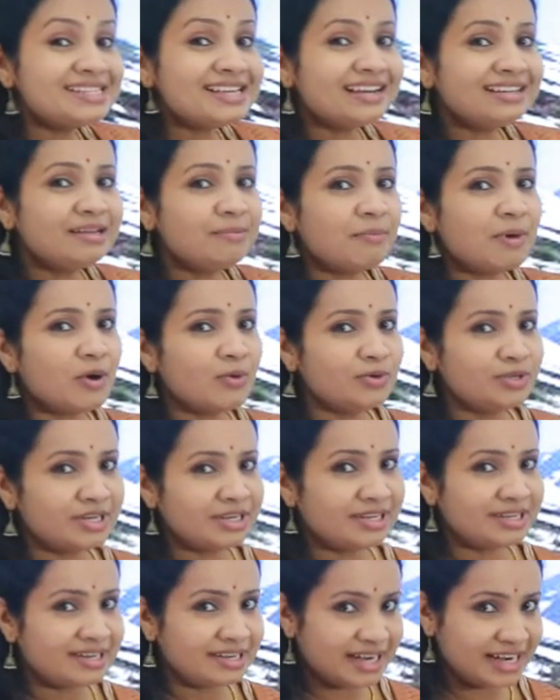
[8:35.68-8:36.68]
are the
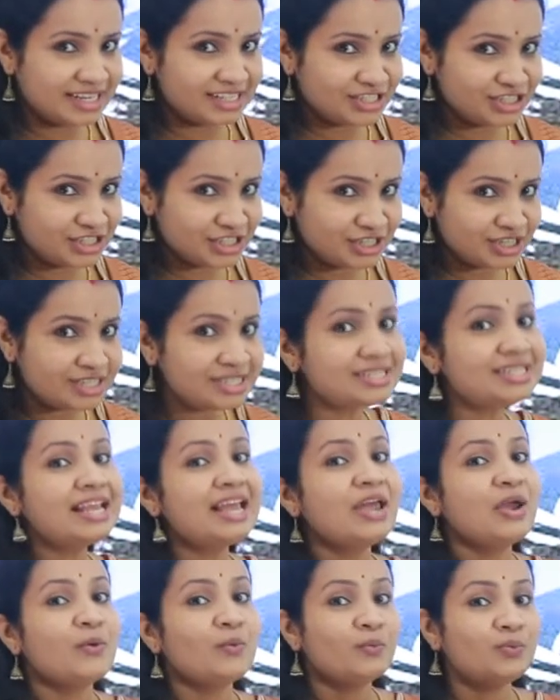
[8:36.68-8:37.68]
mountain ranges
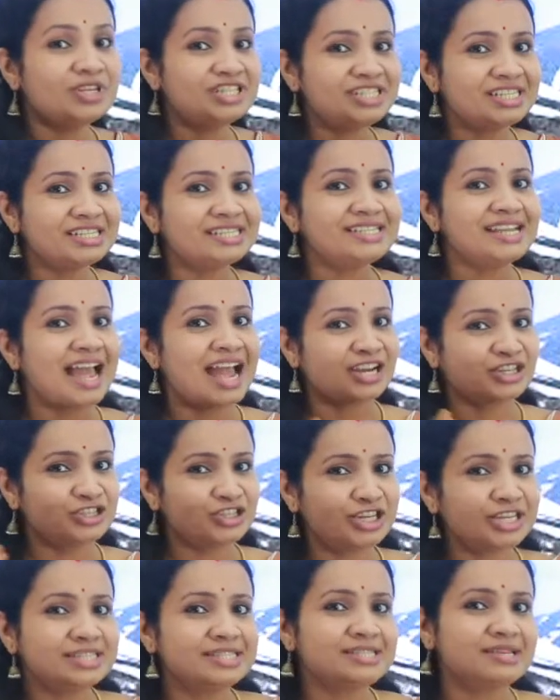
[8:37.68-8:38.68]
which is
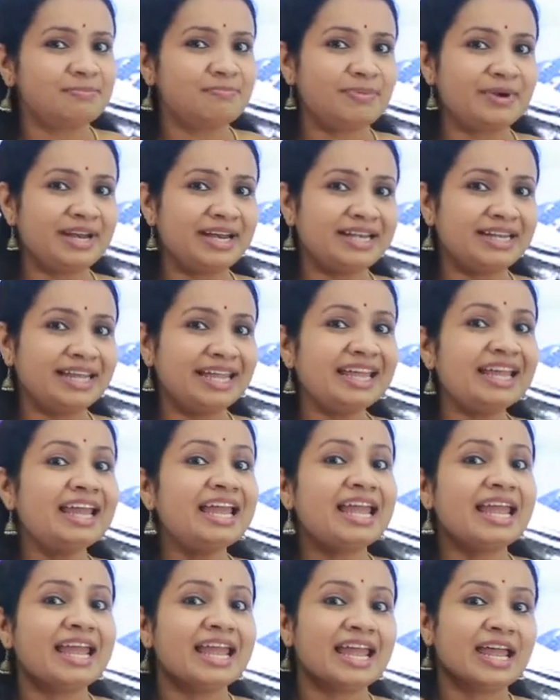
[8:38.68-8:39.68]
actually
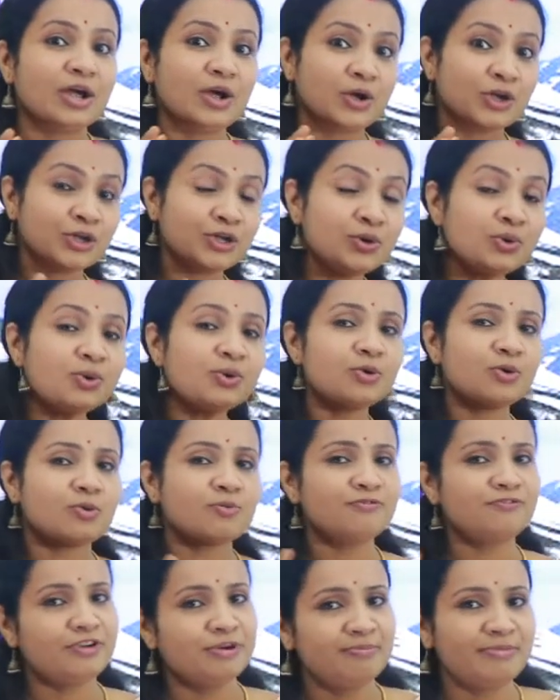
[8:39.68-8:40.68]
separating
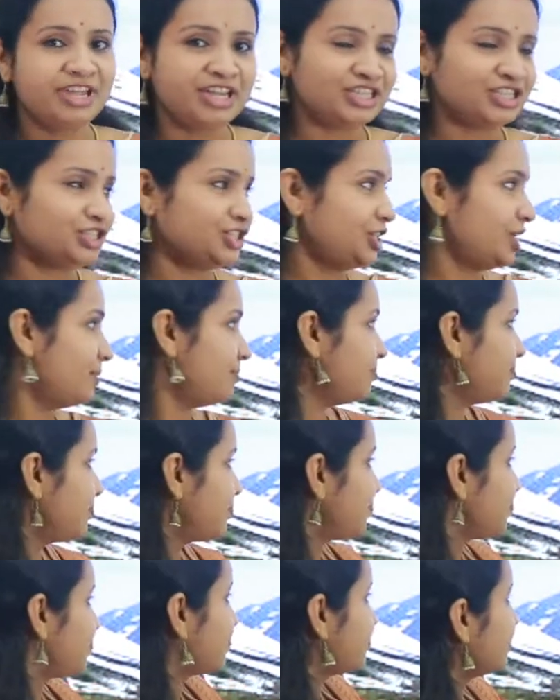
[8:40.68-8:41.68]
Europe from Asia.
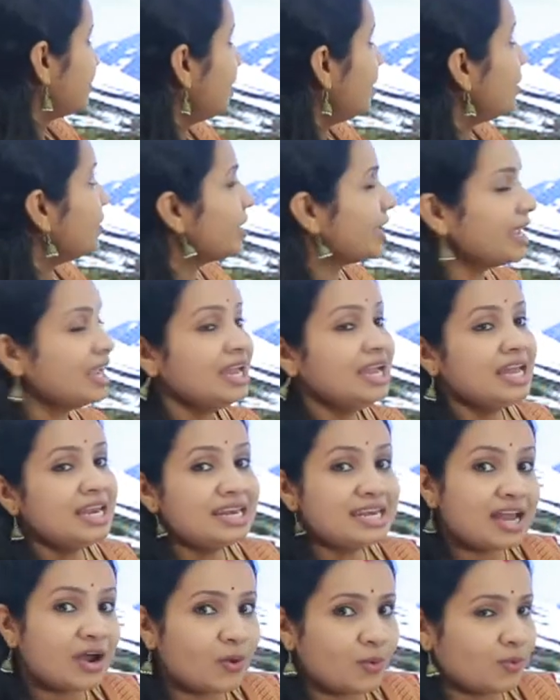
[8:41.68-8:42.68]
Okay,
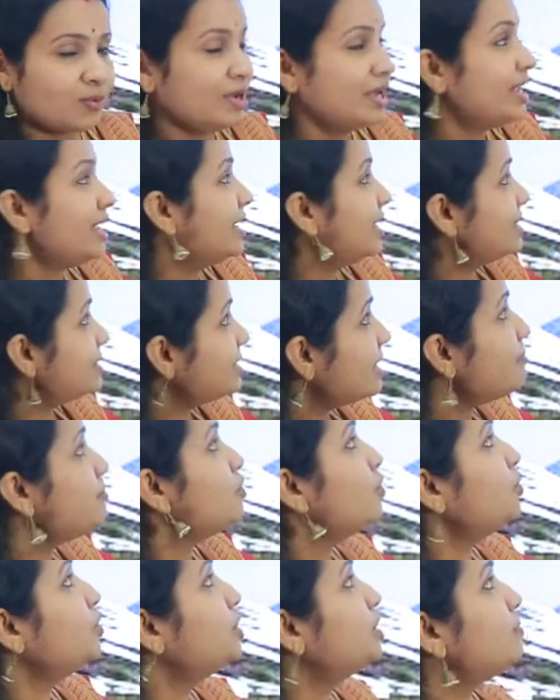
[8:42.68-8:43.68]
now some
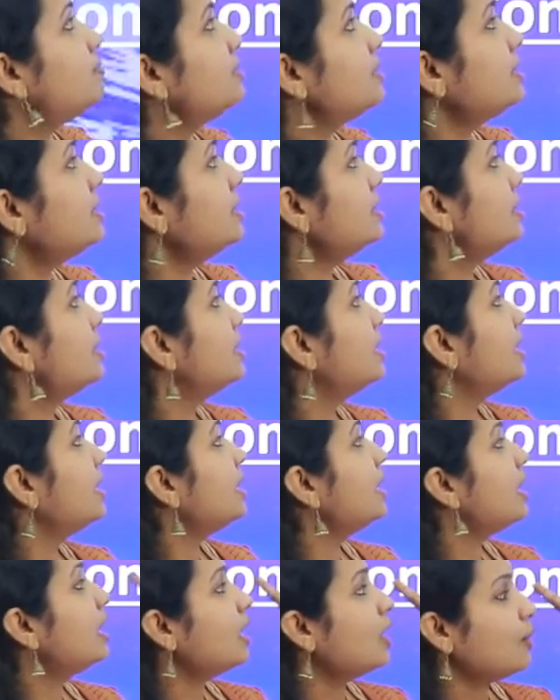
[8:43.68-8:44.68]
notable
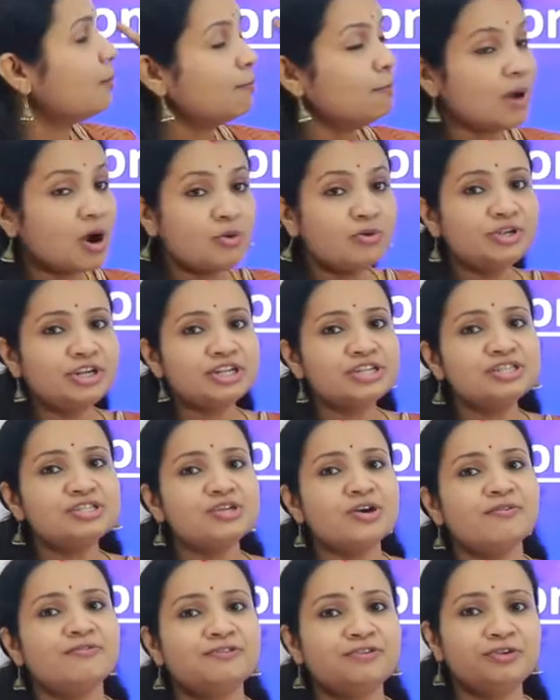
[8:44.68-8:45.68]
mountains
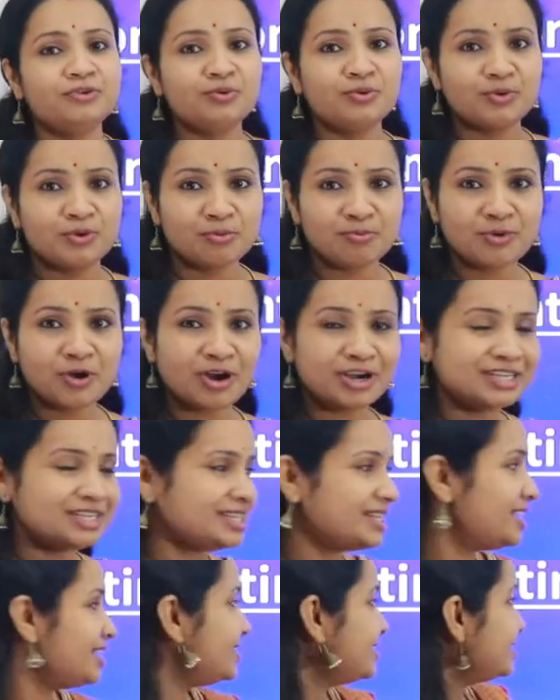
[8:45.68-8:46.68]
of Europe
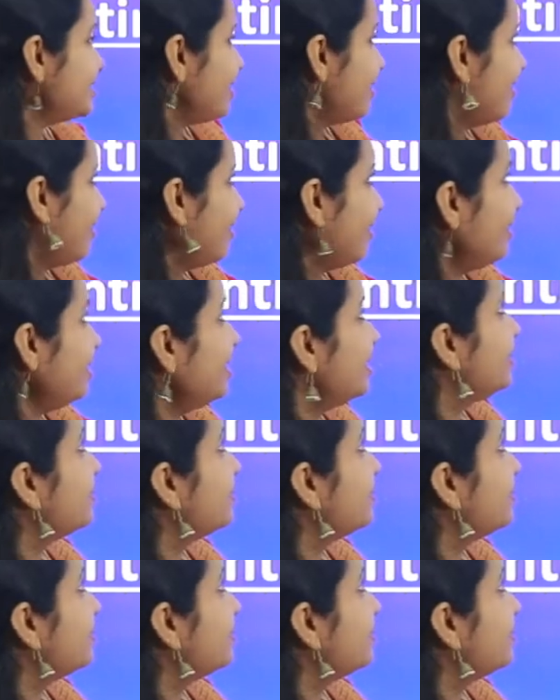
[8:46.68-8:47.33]
continents are